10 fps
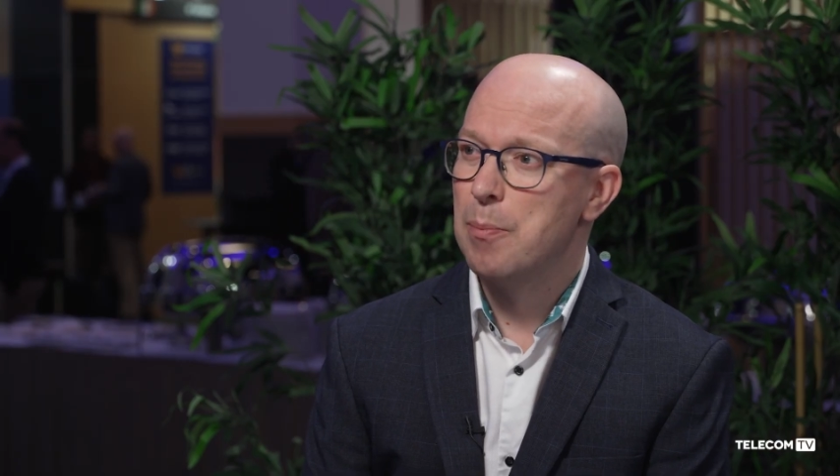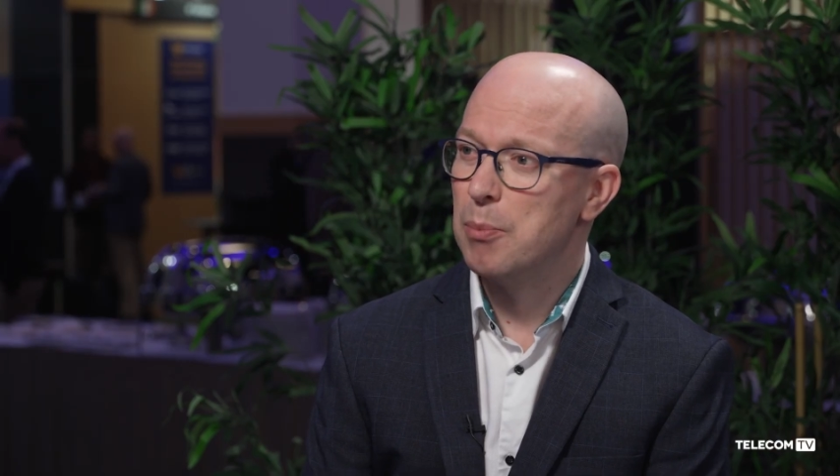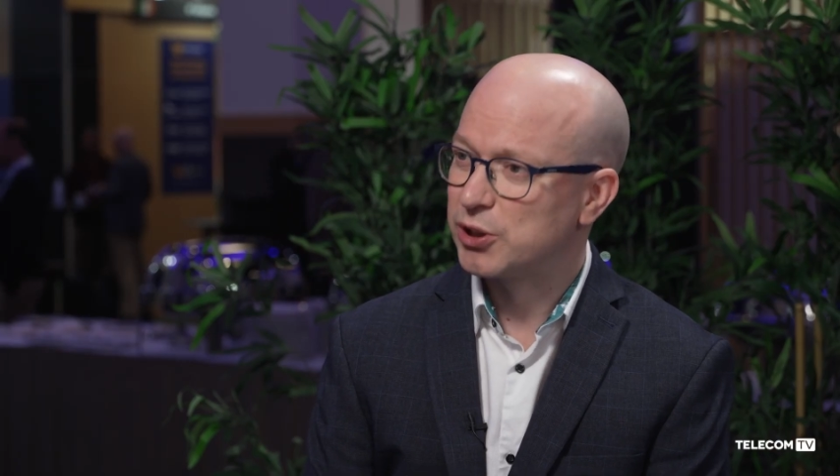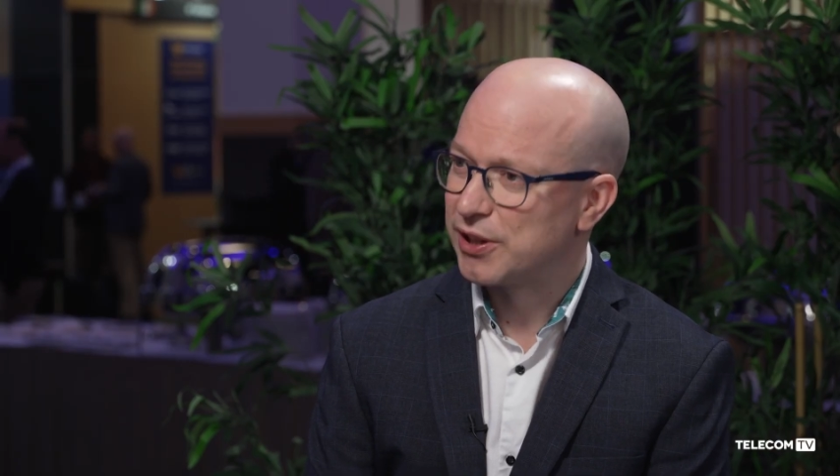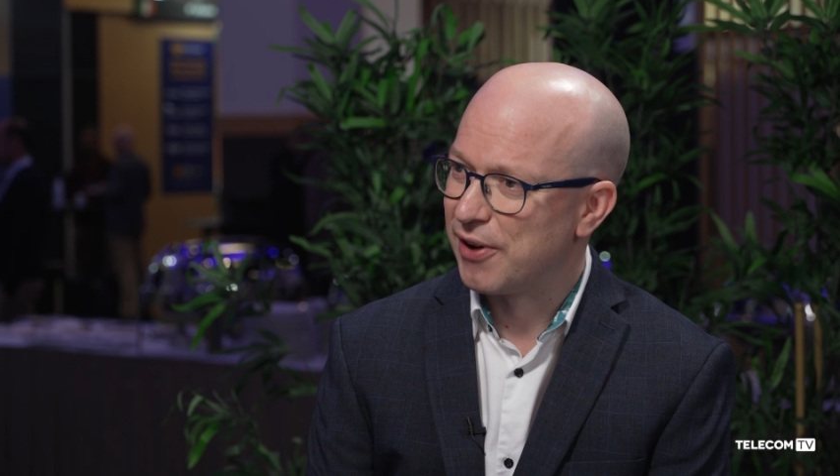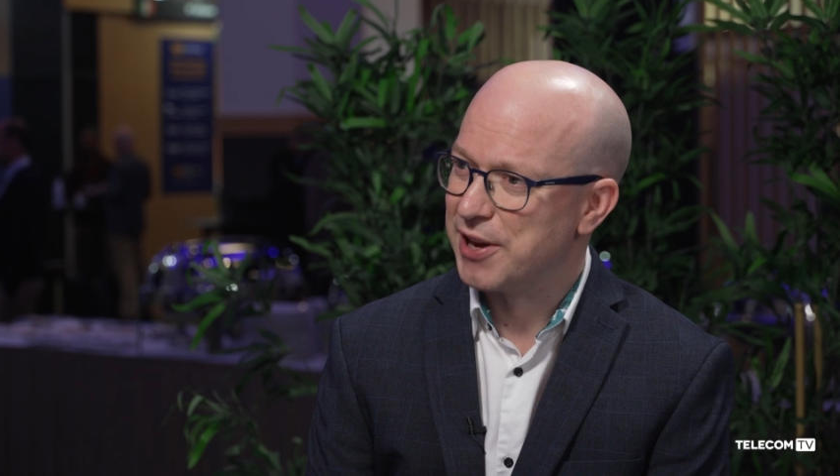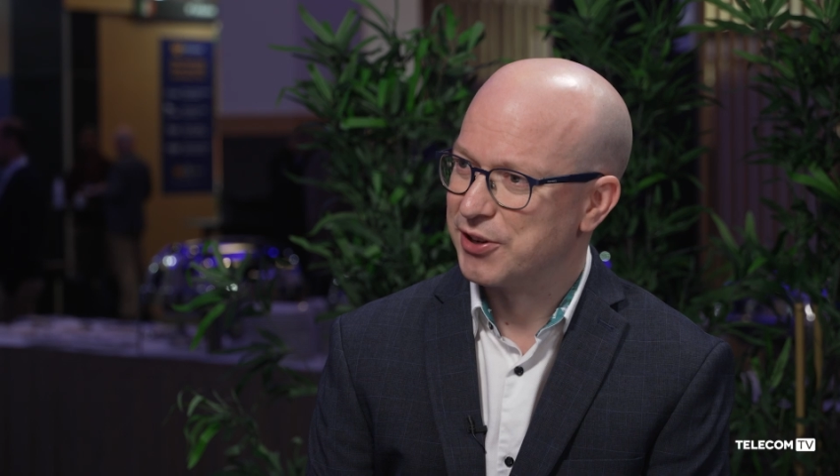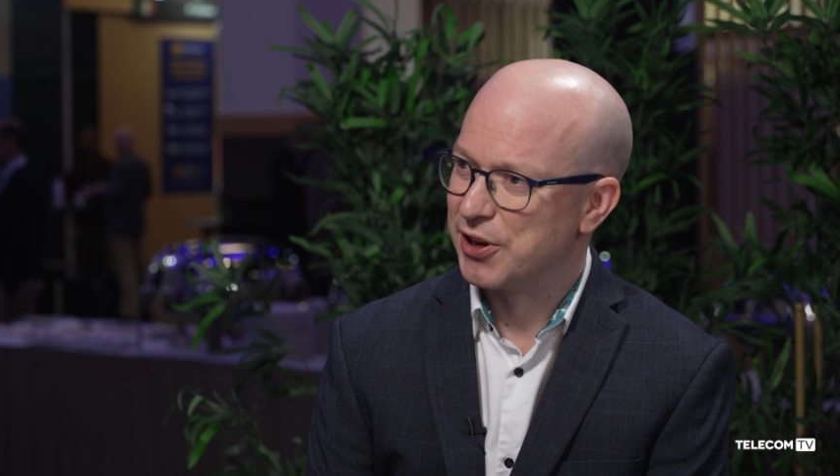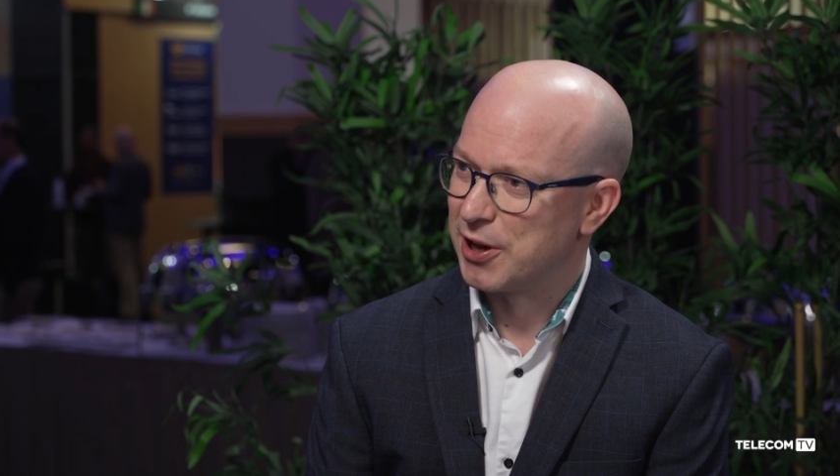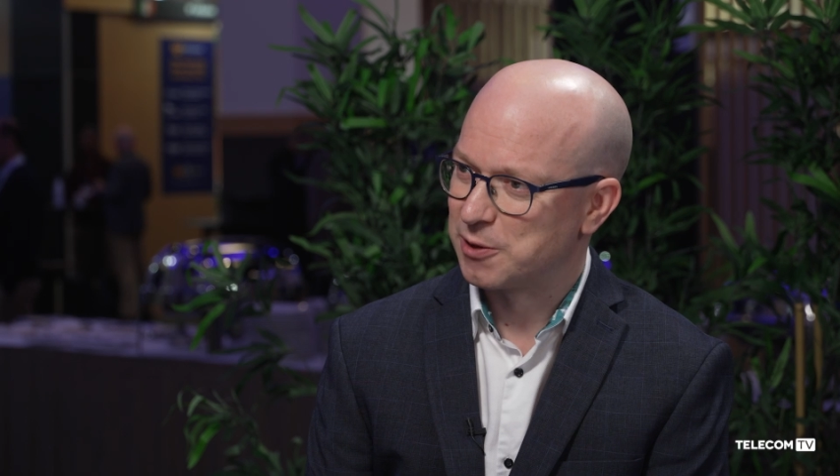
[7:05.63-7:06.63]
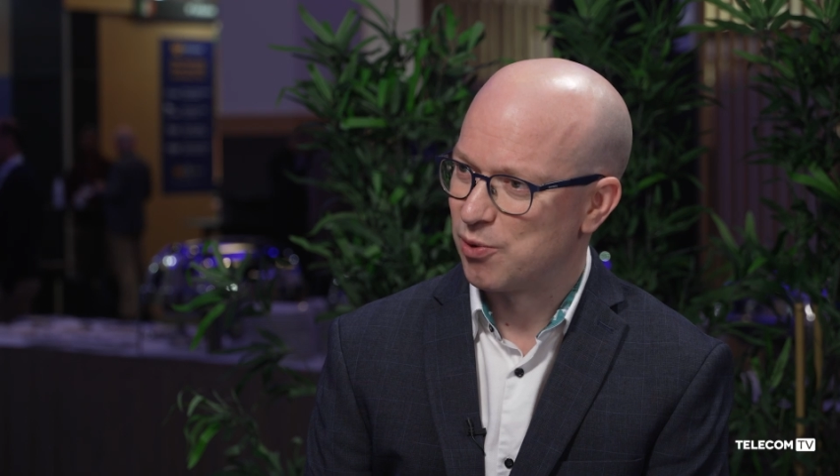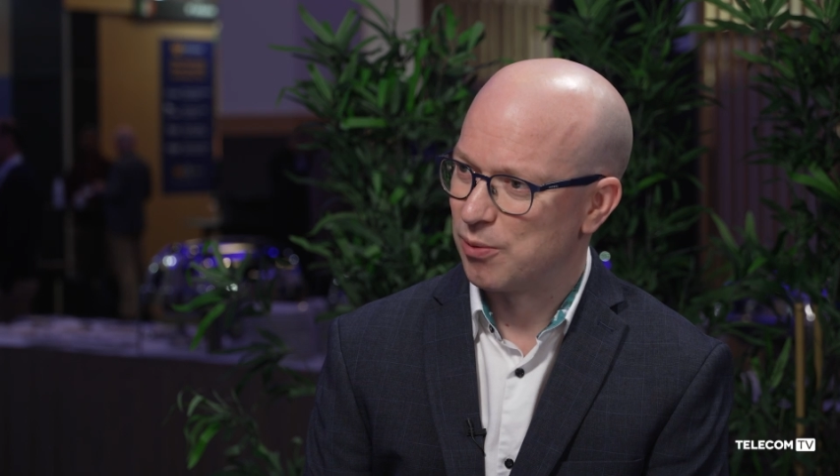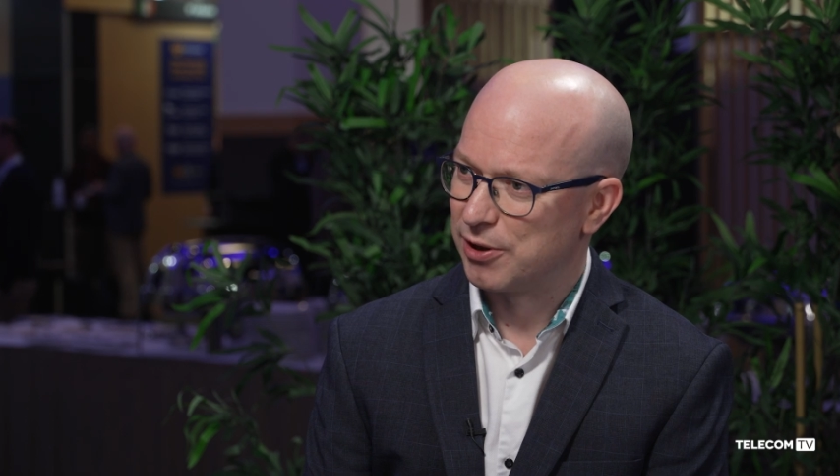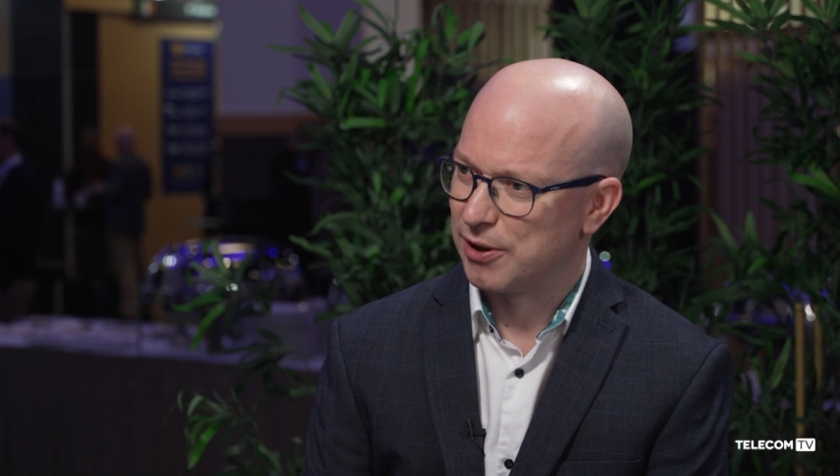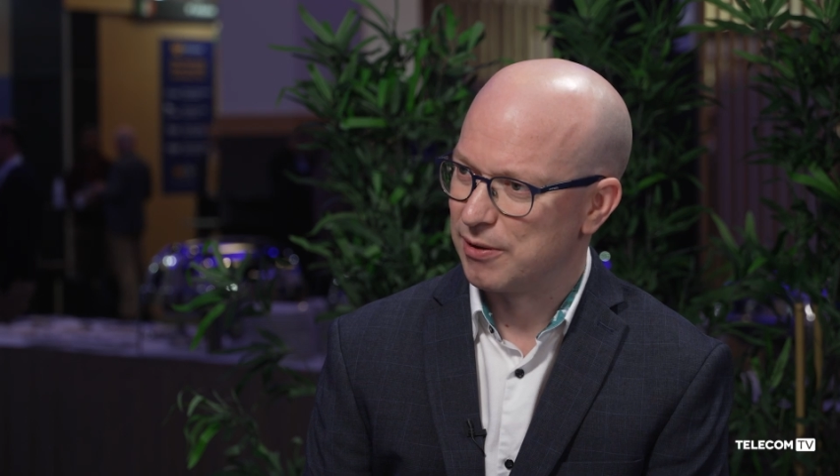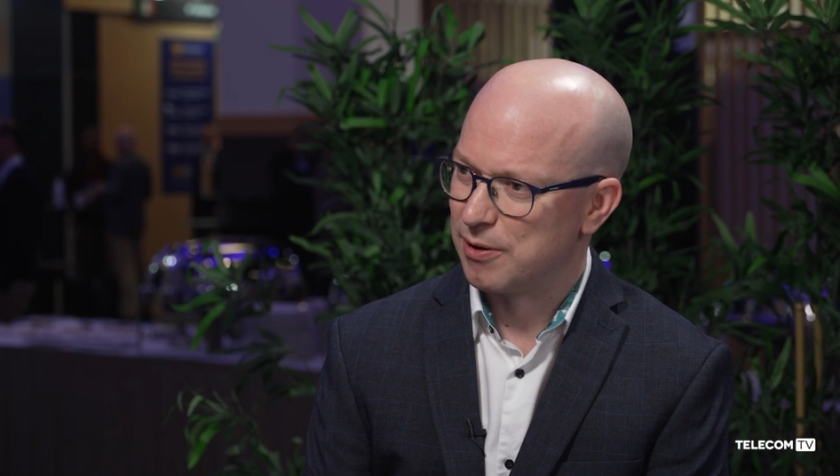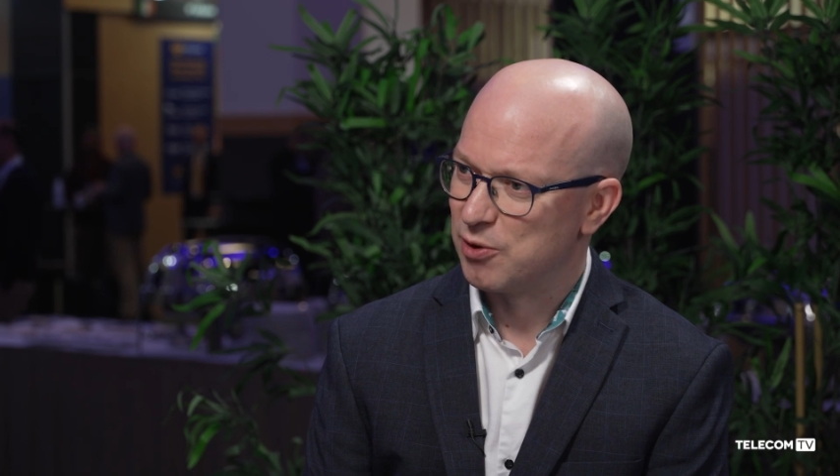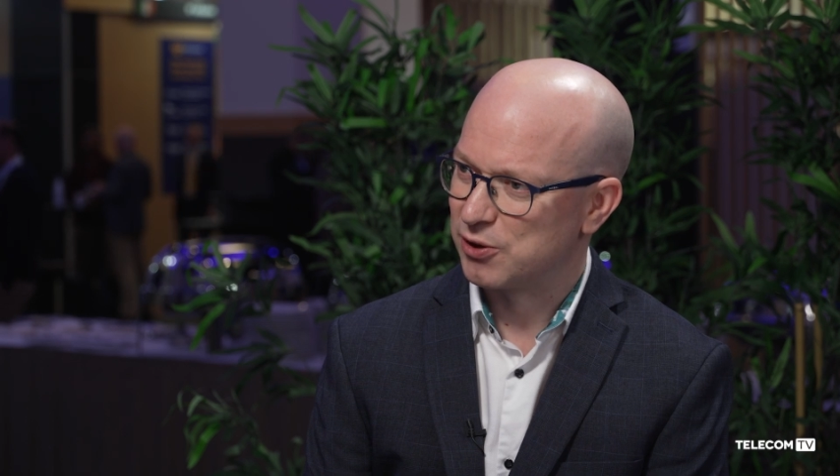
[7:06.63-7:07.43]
multi-vendor, that's probably the, the,